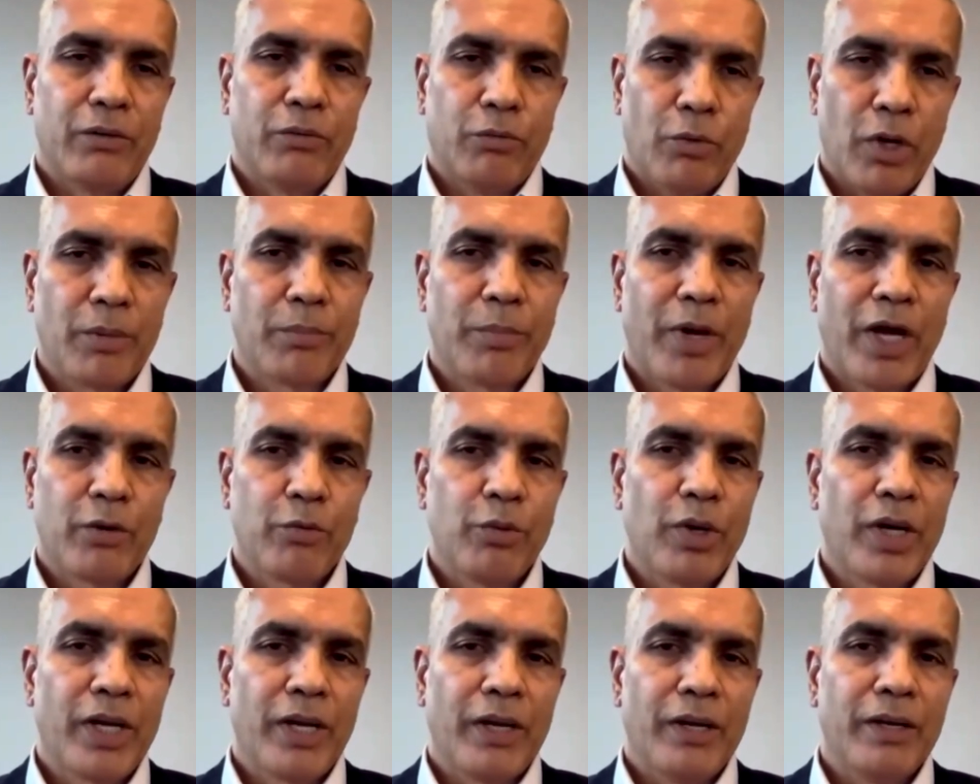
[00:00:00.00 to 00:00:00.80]
one by
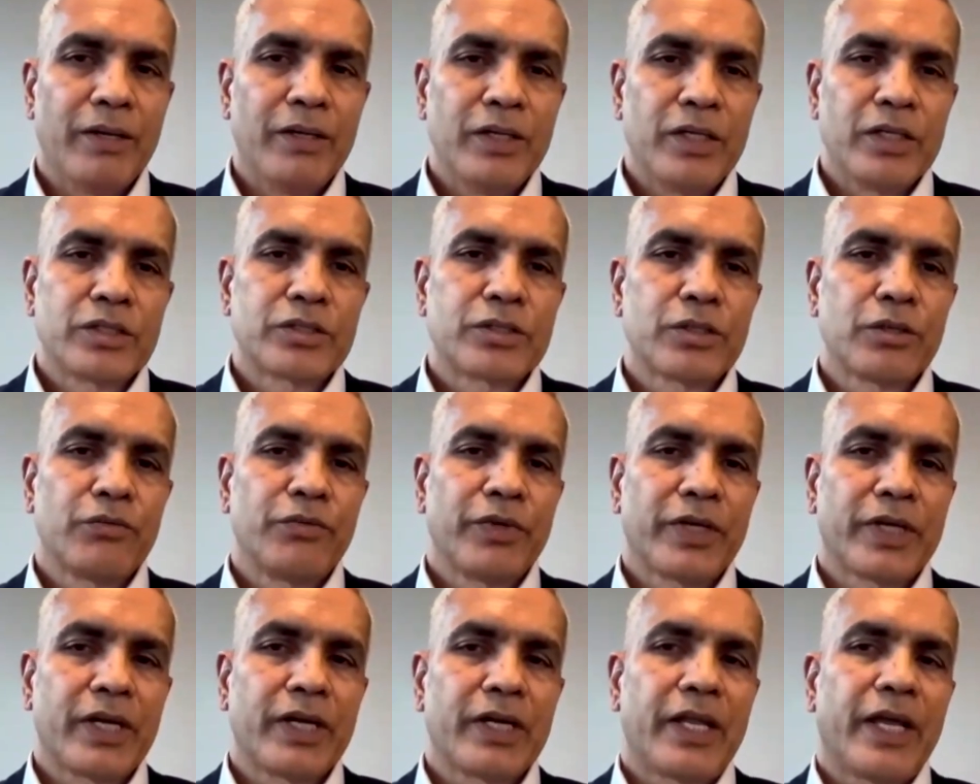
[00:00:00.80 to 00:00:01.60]
one. So
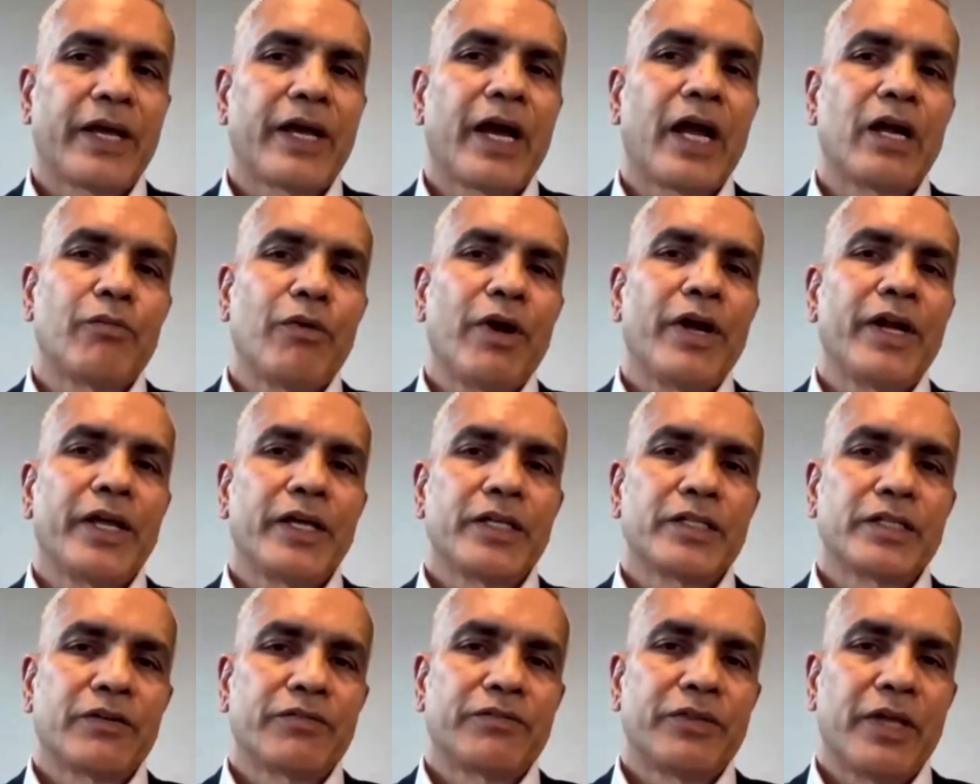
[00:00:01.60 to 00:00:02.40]
we can take
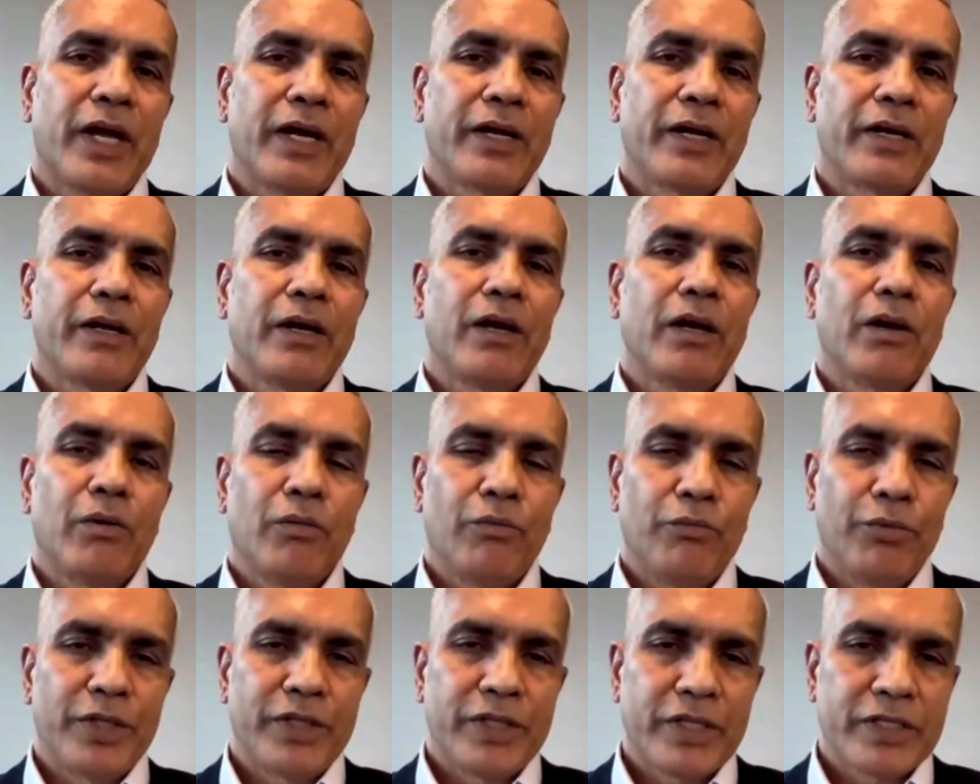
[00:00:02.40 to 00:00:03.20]
advantage of that
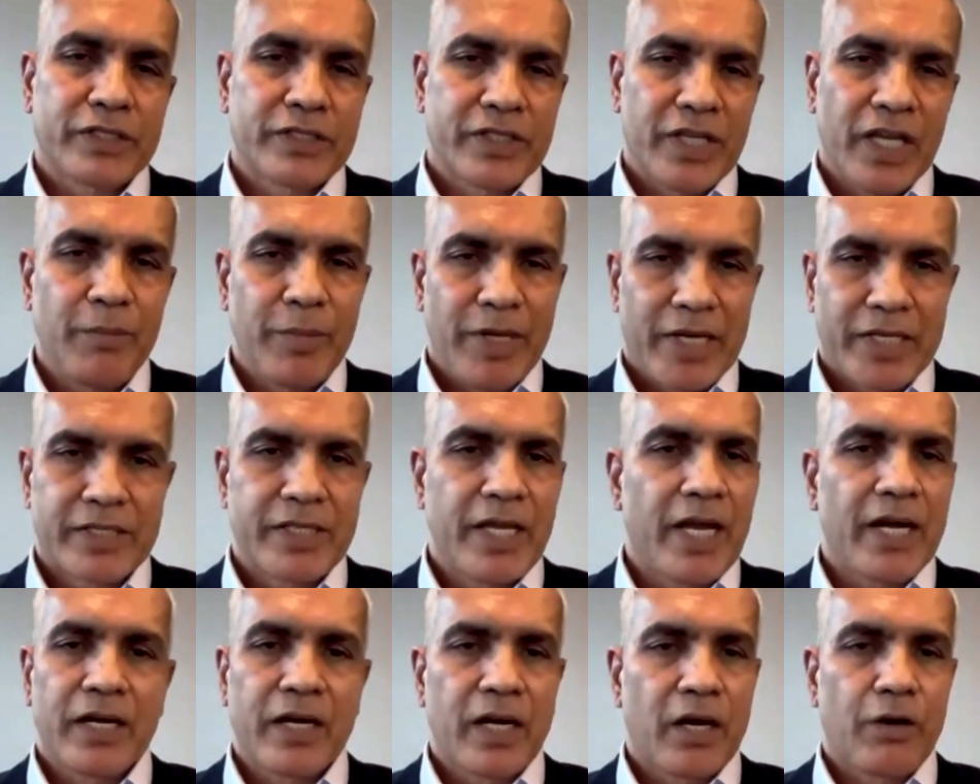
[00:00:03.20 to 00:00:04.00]
with the same
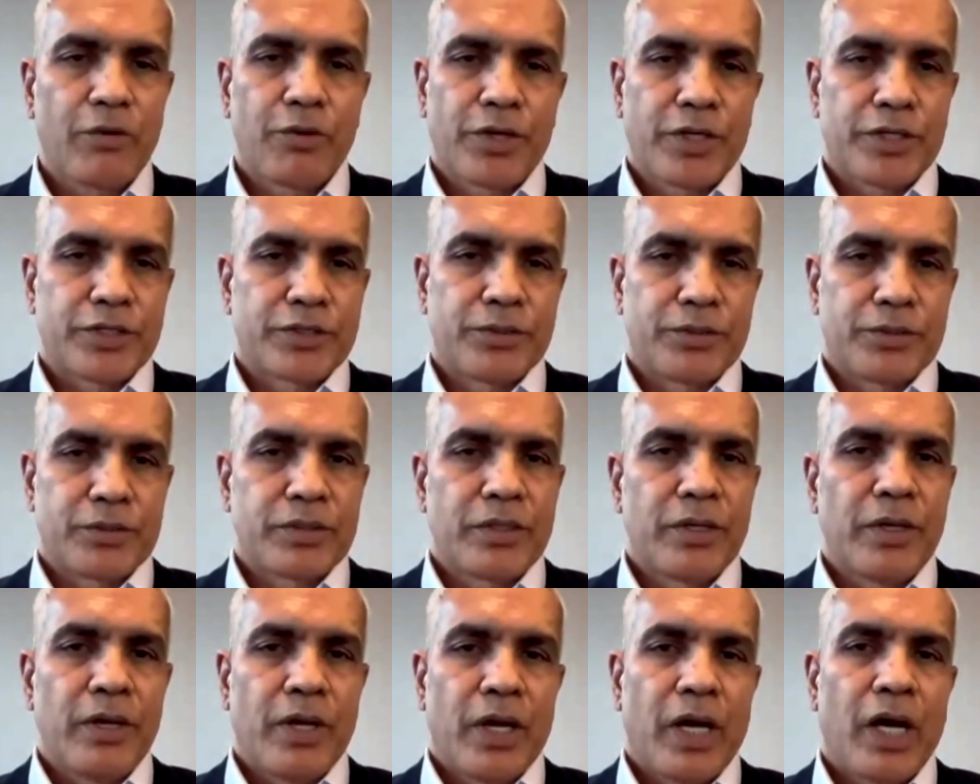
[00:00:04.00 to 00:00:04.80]
exact cloud
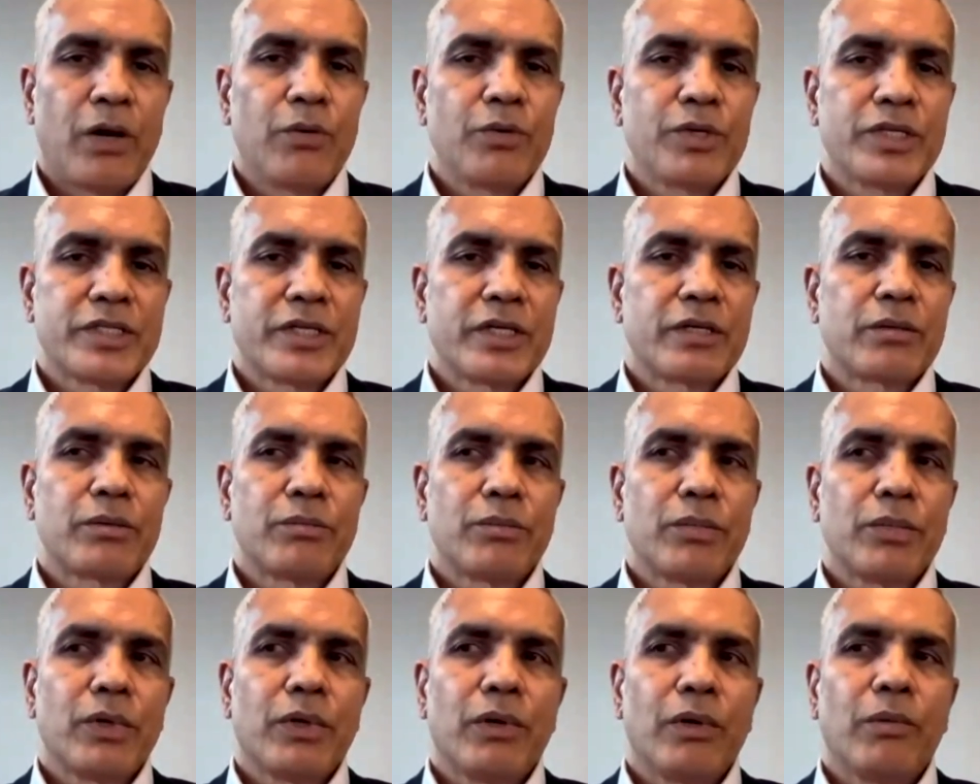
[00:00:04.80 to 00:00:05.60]
resource. How is it
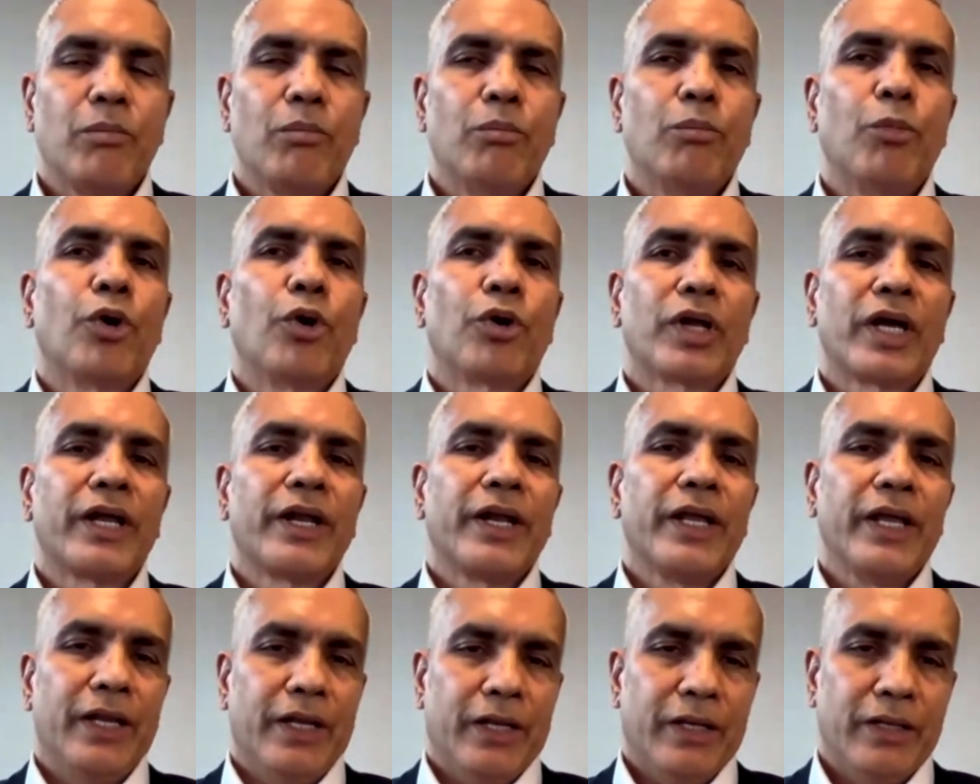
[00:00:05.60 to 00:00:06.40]
more
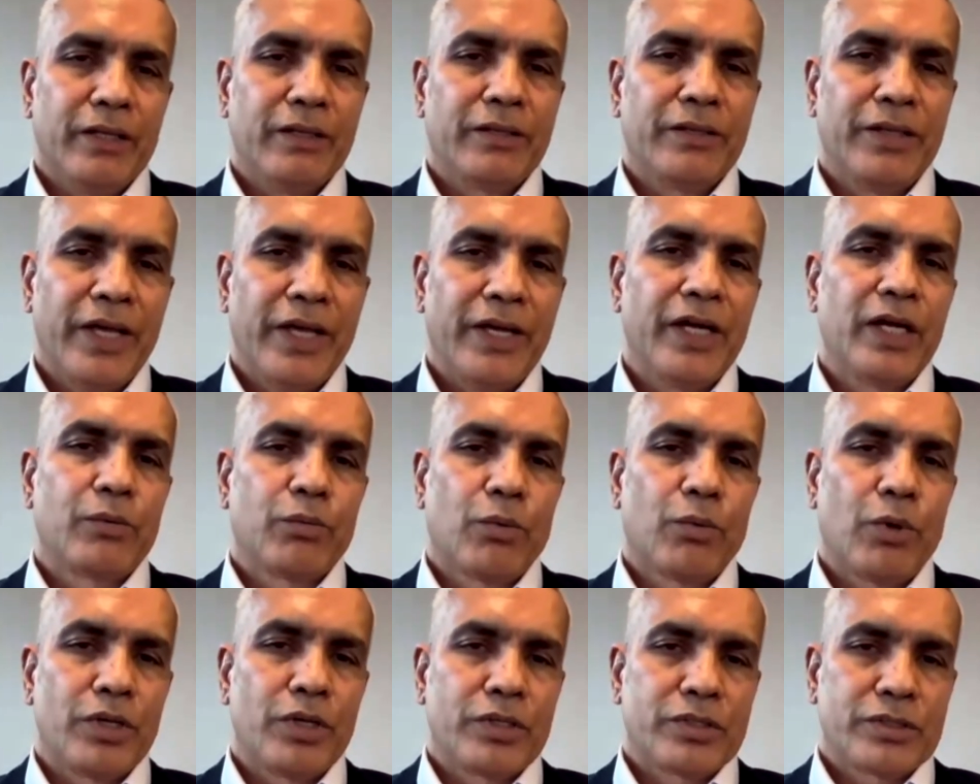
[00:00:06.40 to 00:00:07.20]
green than it
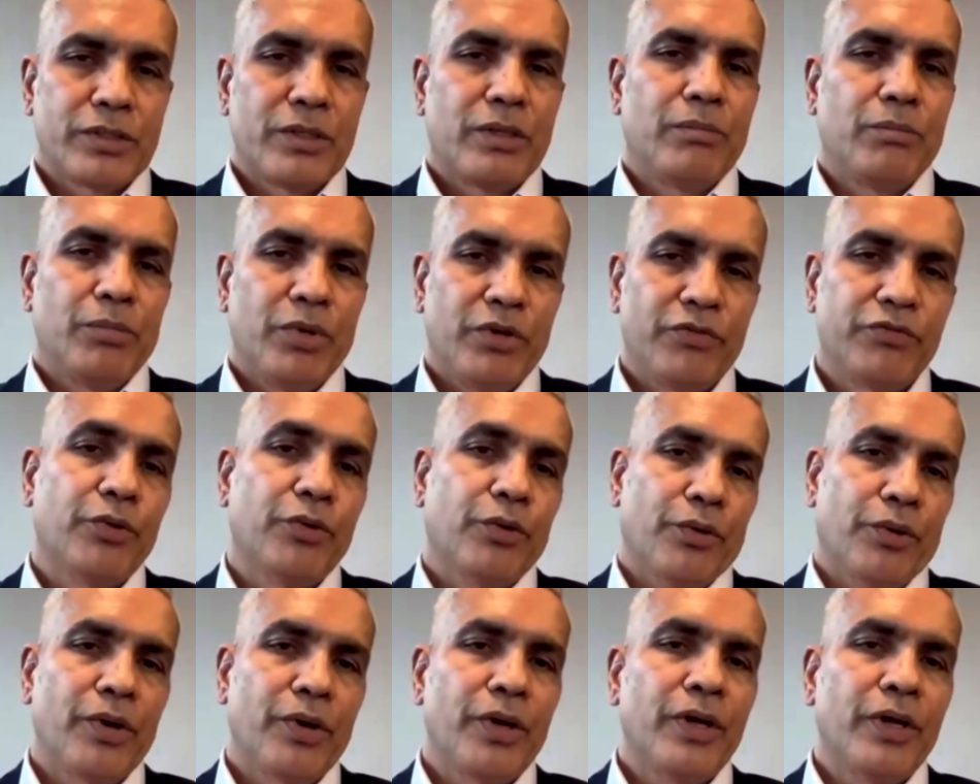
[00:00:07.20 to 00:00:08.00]
was
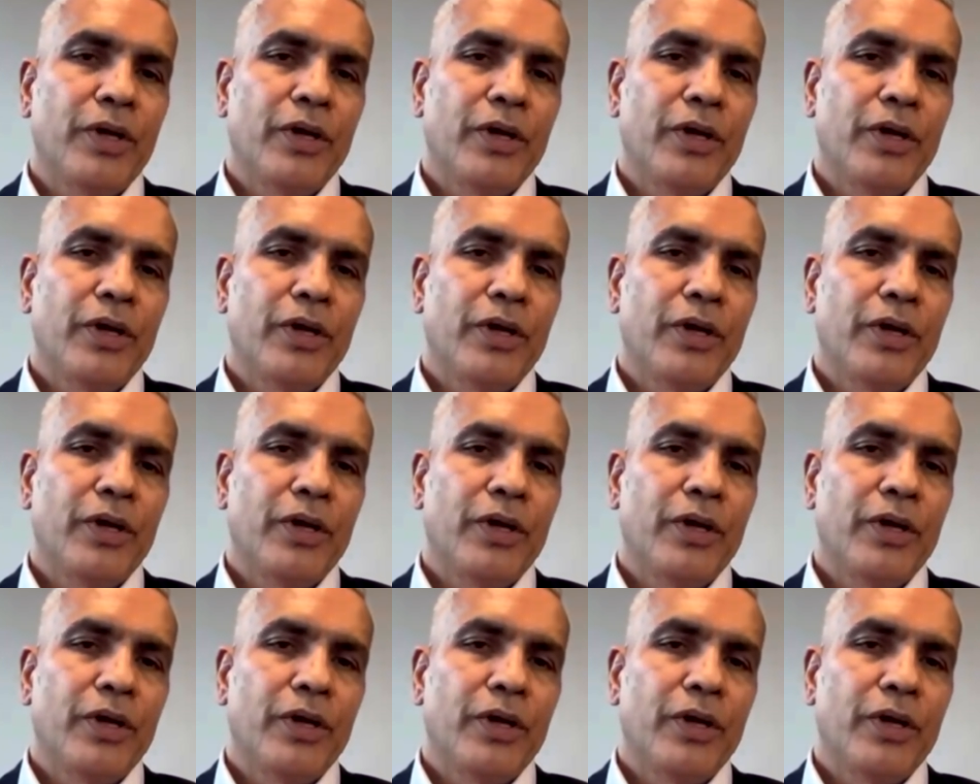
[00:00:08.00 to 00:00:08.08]
before?